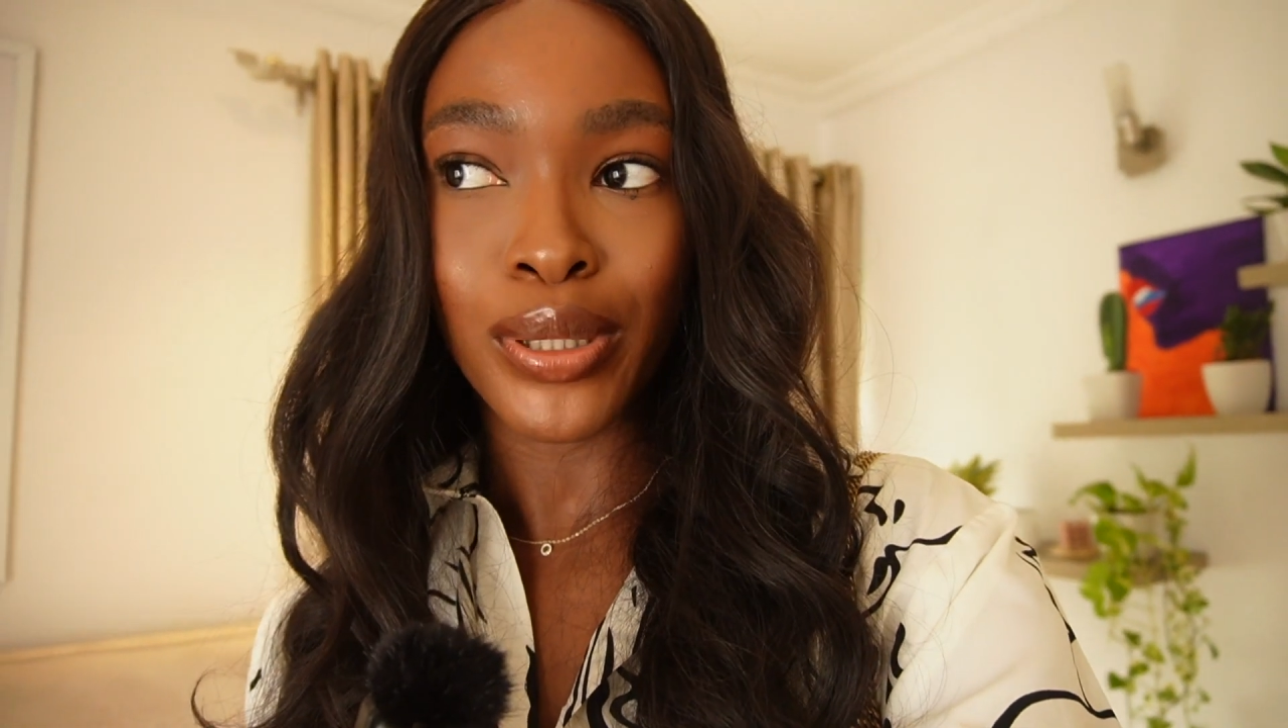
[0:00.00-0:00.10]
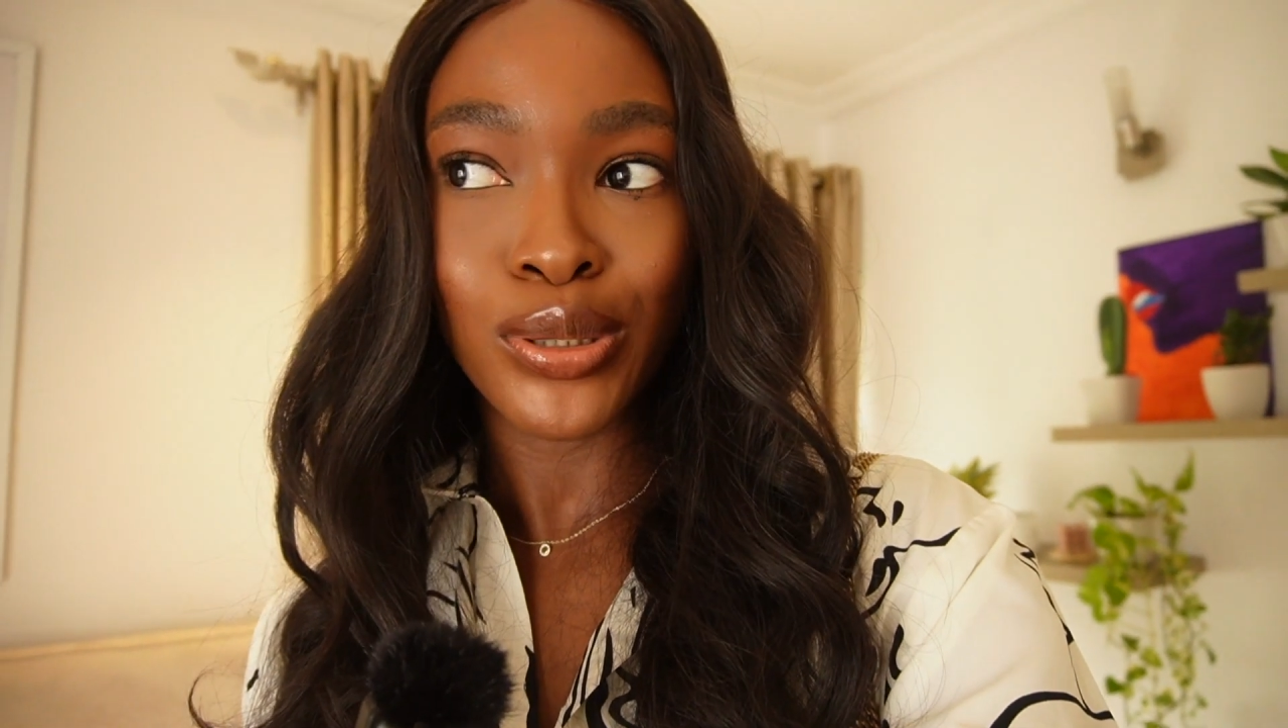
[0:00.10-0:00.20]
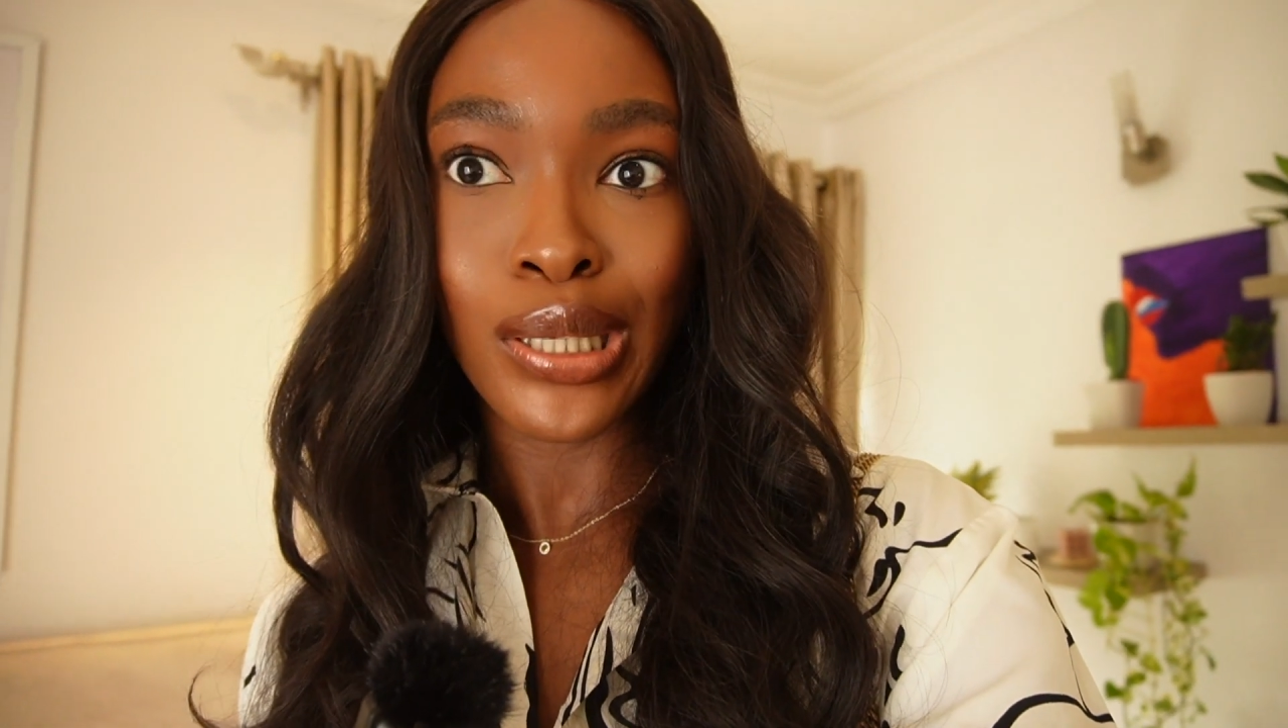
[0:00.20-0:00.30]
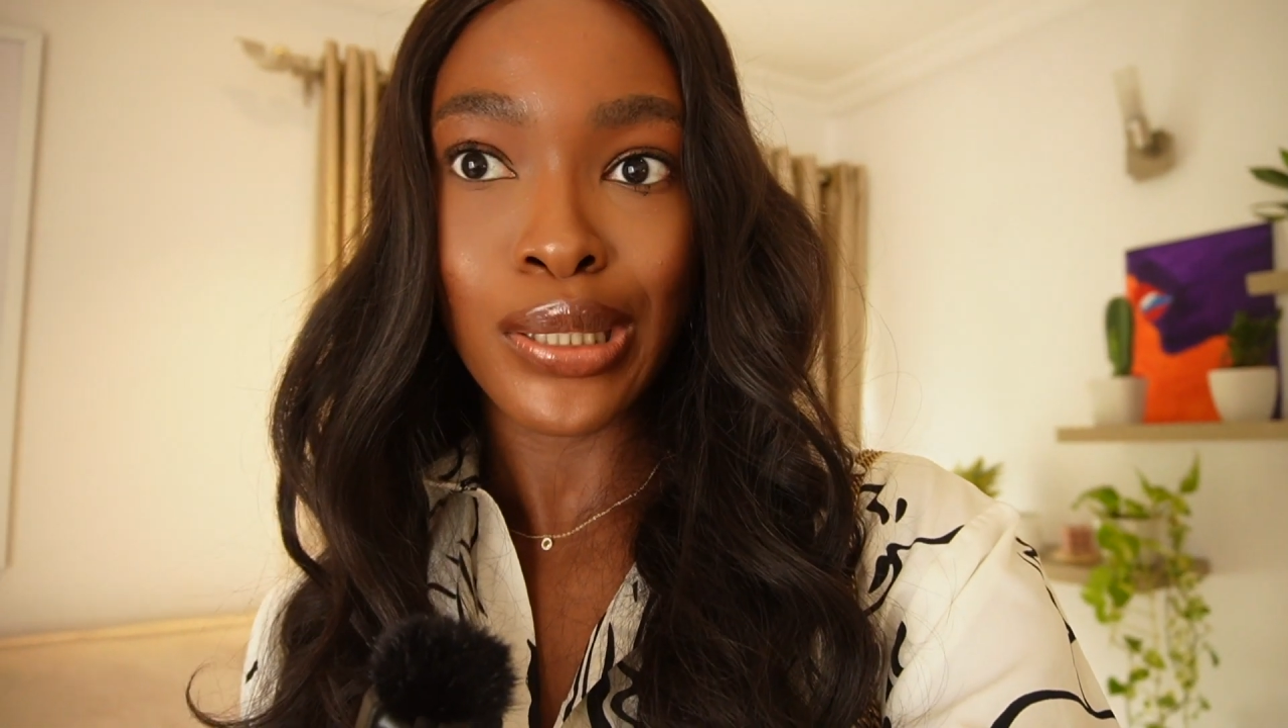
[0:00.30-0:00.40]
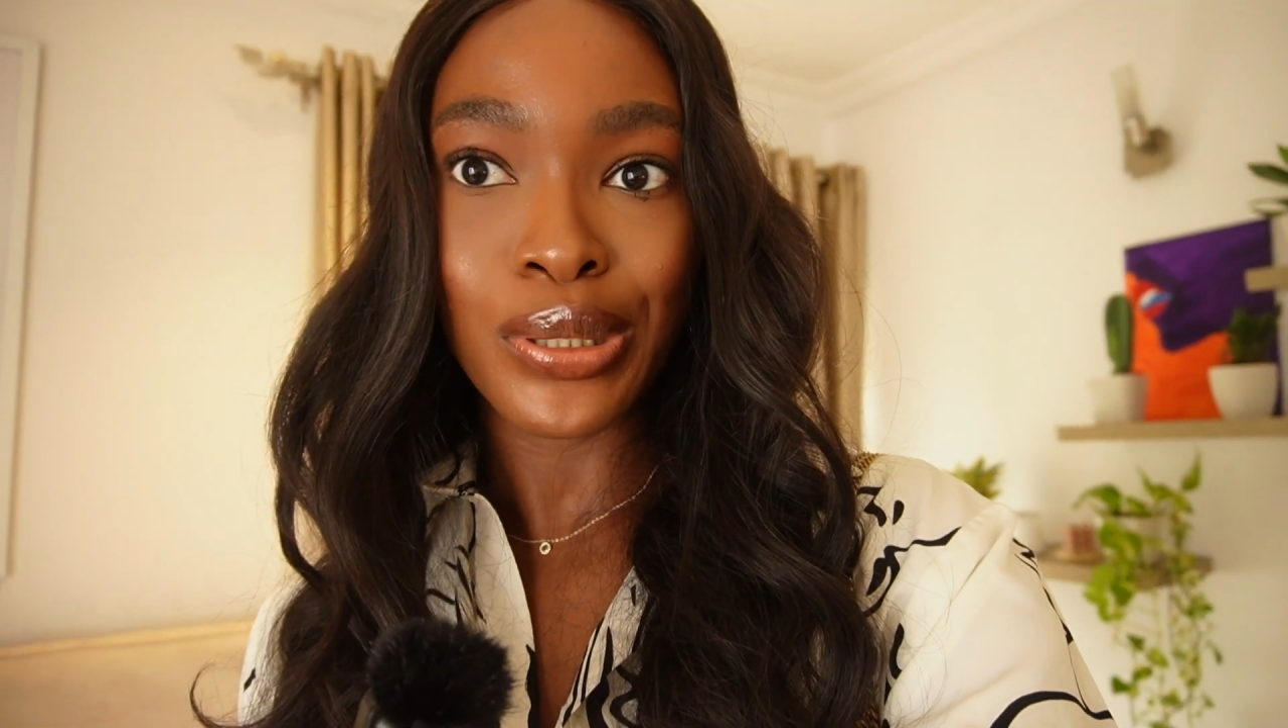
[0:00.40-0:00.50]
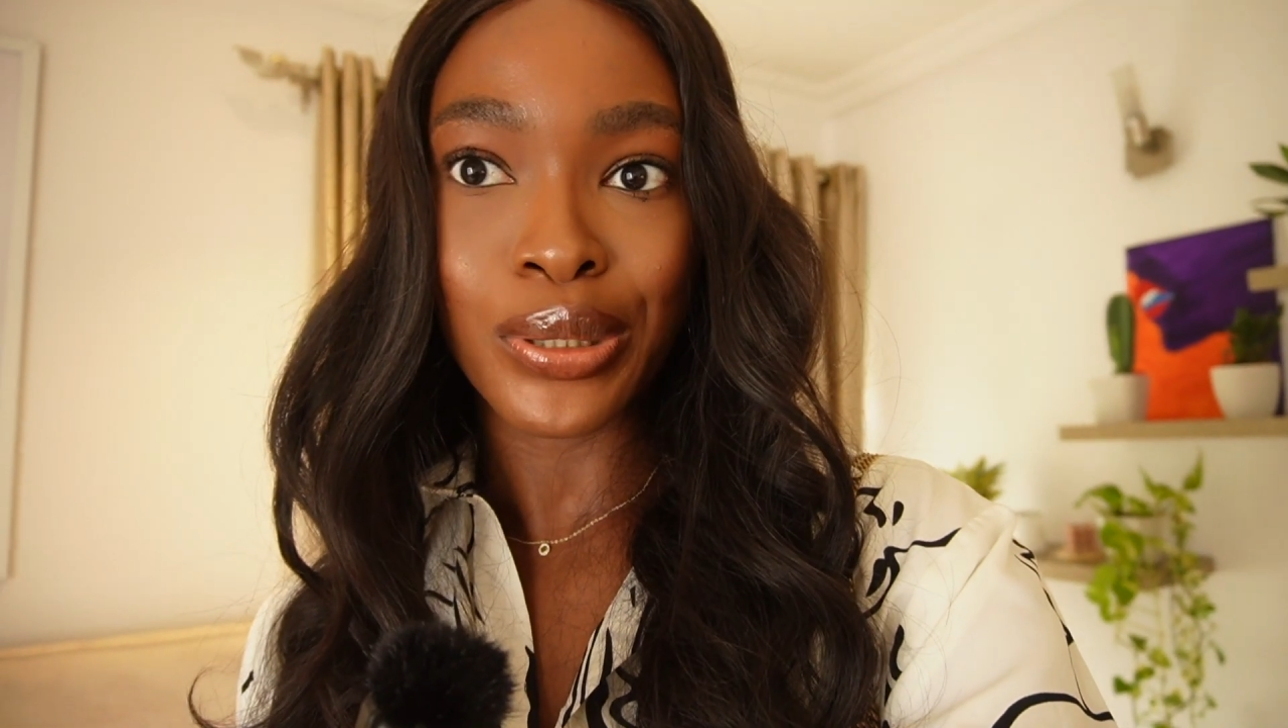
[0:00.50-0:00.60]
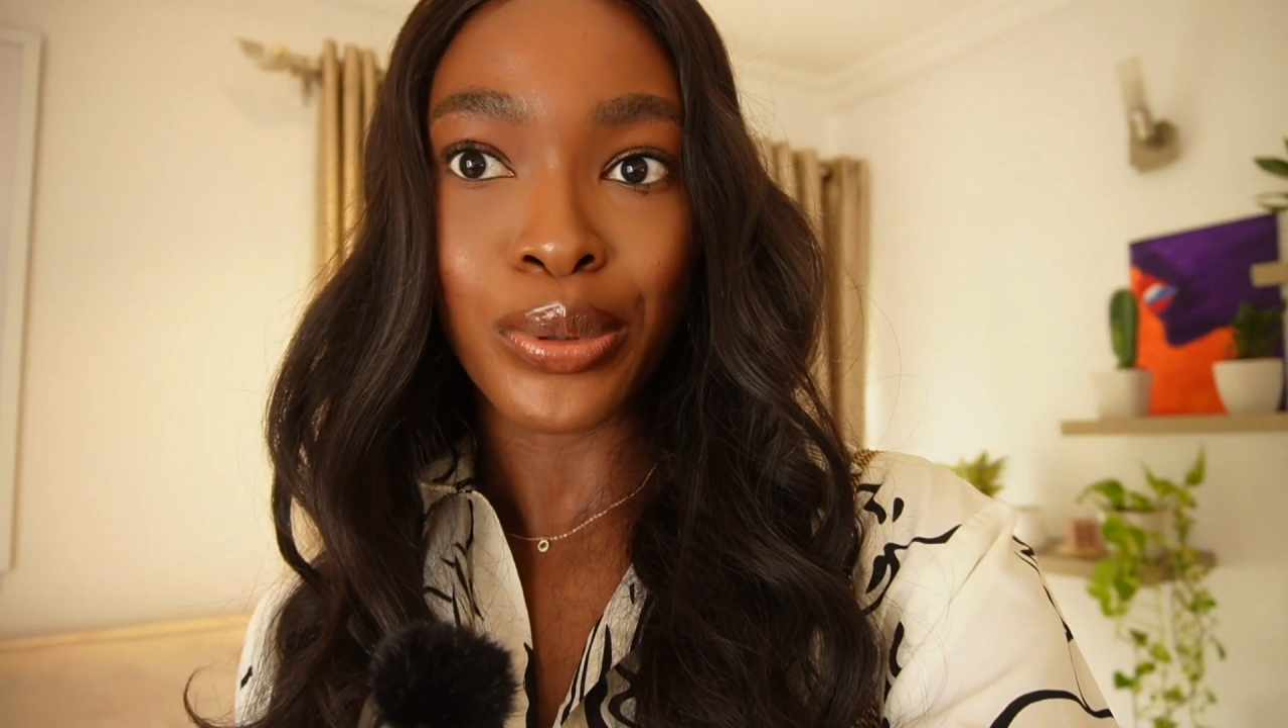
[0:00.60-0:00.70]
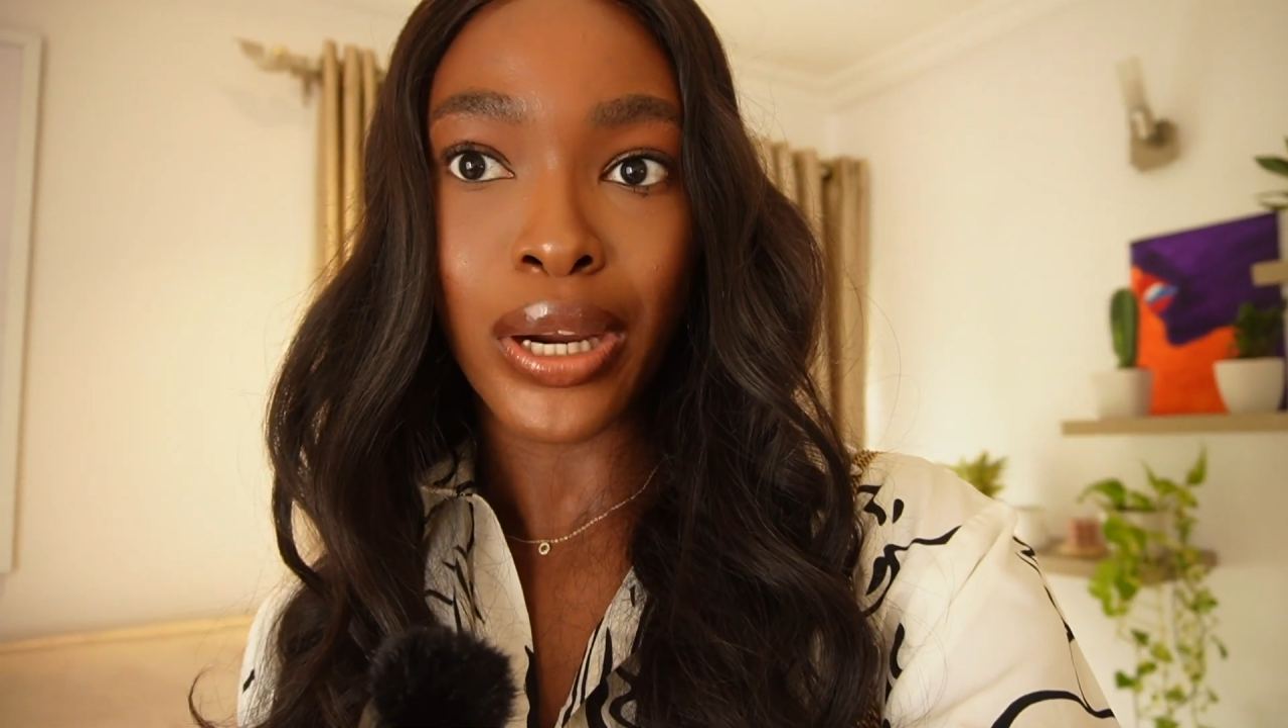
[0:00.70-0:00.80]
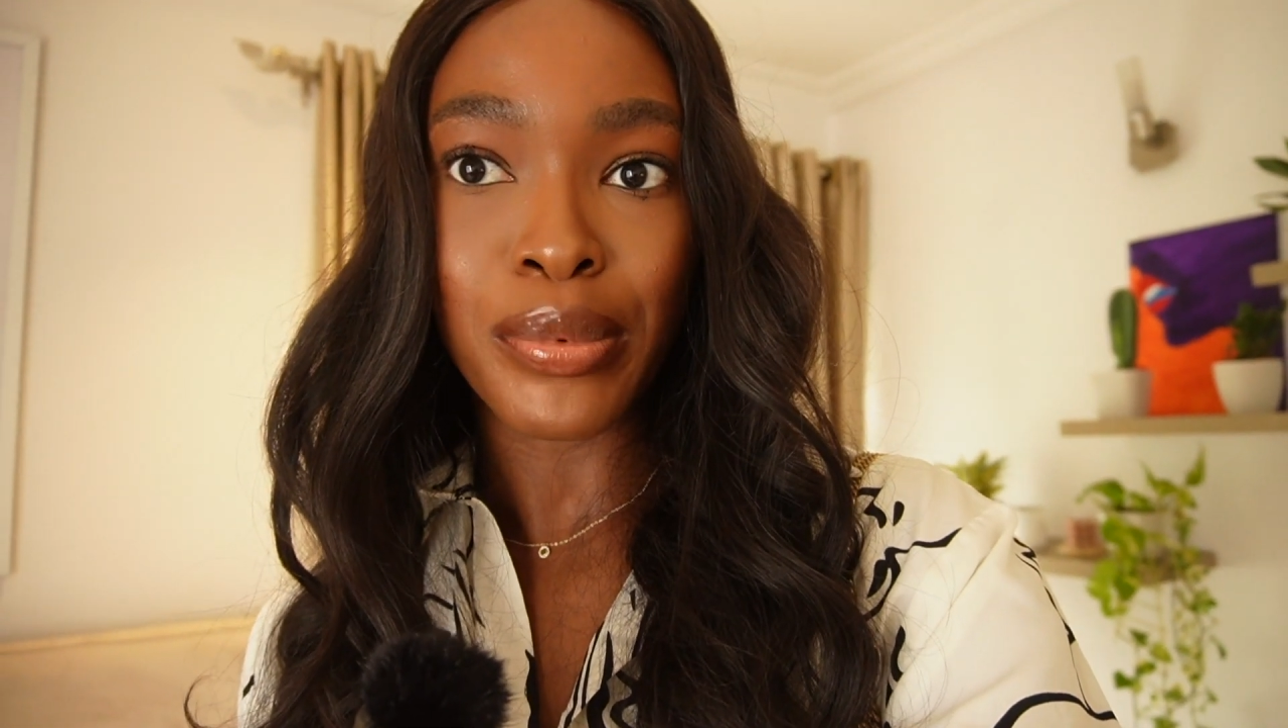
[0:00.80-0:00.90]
But I don't know how that's going to work.